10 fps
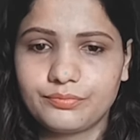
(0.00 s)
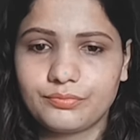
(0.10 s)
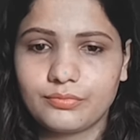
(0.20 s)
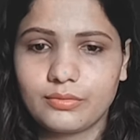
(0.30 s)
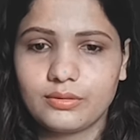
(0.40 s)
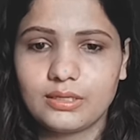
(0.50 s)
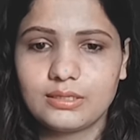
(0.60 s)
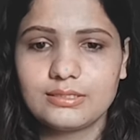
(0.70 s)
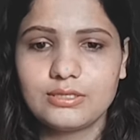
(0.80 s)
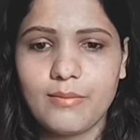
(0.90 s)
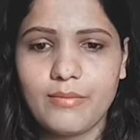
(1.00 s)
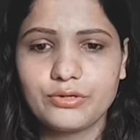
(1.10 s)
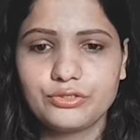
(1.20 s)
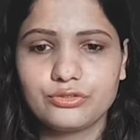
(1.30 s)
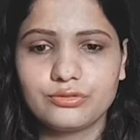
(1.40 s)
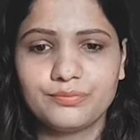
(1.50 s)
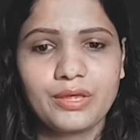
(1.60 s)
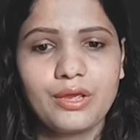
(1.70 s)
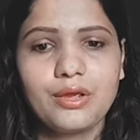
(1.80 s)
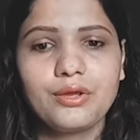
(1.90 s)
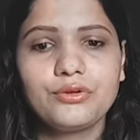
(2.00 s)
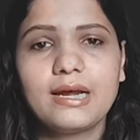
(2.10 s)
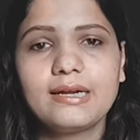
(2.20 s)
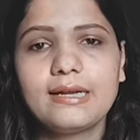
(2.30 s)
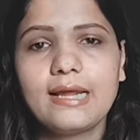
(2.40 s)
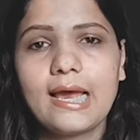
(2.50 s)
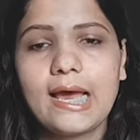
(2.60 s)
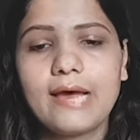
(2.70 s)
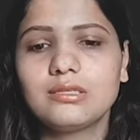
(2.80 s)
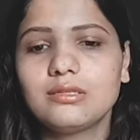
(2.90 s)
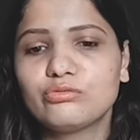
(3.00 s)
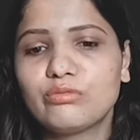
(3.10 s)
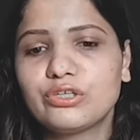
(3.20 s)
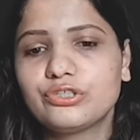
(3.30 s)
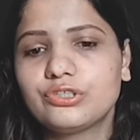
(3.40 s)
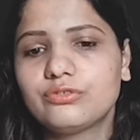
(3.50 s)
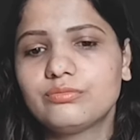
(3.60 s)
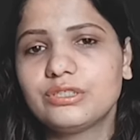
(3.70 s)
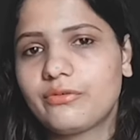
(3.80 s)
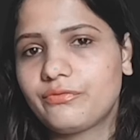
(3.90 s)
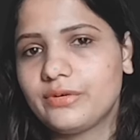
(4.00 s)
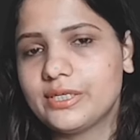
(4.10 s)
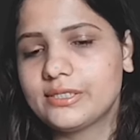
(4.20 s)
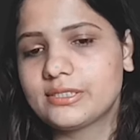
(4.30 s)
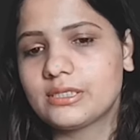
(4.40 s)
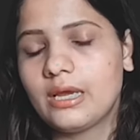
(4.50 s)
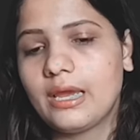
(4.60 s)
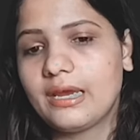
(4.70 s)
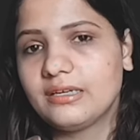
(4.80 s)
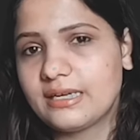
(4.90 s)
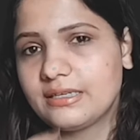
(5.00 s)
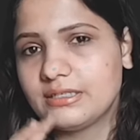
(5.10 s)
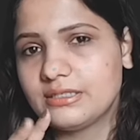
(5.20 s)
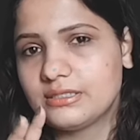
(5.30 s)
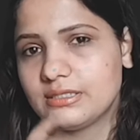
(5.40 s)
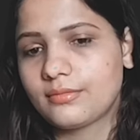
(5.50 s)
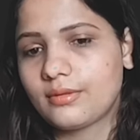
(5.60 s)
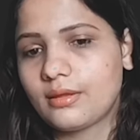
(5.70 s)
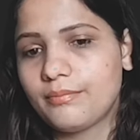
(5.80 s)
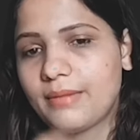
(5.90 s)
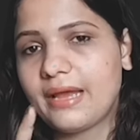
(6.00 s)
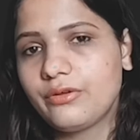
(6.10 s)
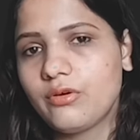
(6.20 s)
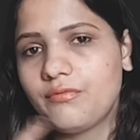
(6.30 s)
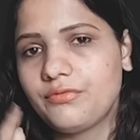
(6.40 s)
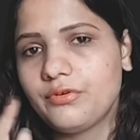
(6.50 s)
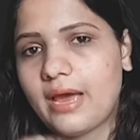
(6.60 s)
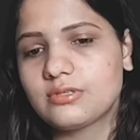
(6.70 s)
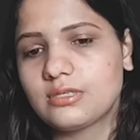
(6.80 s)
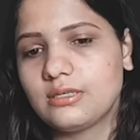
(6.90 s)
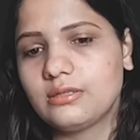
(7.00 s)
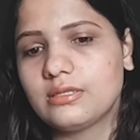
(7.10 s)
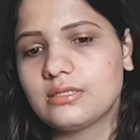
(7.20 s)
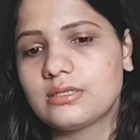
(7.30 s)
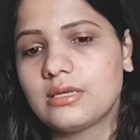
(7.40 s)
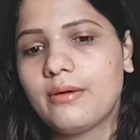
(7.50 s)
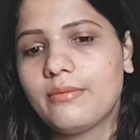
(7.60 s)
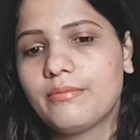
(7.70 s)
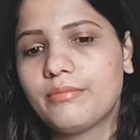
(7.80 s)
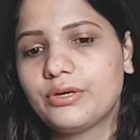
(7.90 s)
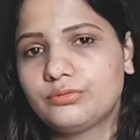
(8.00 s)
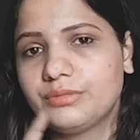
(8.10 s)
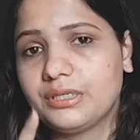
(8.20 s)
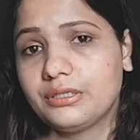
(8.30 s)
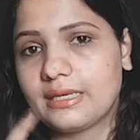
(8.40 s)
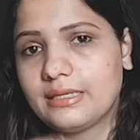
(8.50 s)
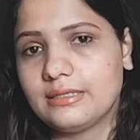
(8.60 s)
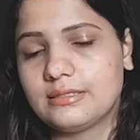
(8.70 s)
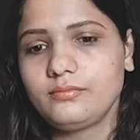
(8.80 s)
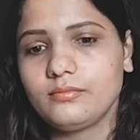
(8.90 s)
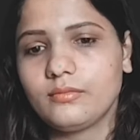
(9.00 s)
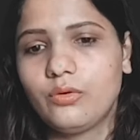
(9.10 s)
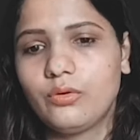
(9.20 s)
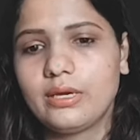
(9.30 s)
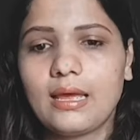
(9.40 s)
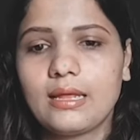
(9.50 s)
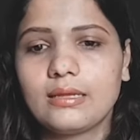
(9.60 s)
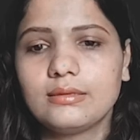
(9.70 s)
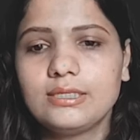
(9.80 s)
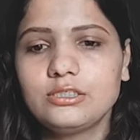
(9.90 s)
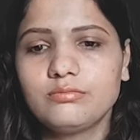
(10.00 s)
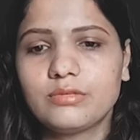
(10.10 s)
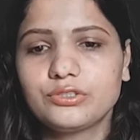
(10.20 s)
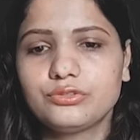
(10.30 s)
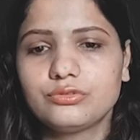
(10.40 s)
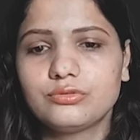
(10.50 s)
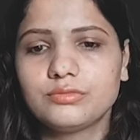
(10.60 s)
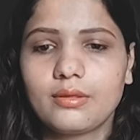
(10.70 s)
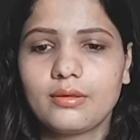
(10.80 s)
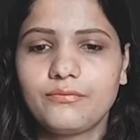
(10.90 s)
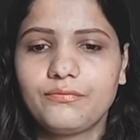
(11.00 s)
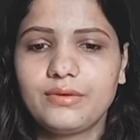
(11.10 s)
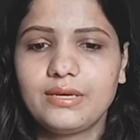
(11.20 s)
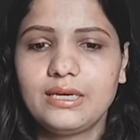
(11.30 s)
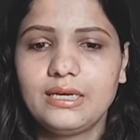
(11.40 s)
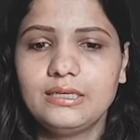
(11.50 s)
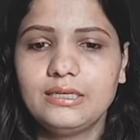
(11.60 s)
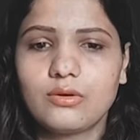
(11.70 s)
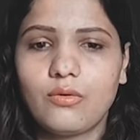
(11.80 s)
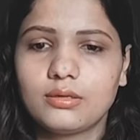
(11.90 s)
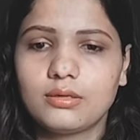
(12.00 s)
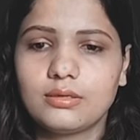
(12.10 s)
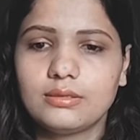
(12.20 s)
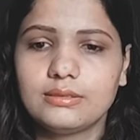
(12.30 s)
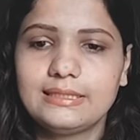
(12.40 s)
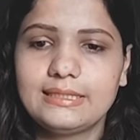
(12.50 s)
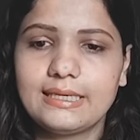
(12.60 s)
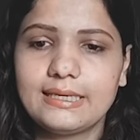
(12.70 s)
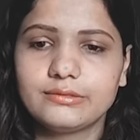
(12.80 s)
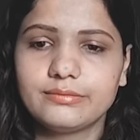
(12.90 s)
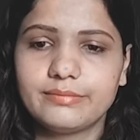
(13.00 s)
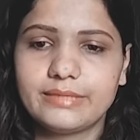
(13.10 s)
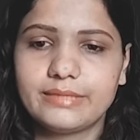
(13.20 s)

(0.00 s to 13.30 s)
This is the mushroom. You might have seen this mushroom in your fields in rainy season. Many of you have seen this mushroom in rainy season. Okay. These mushrooms feeds on decayed matter.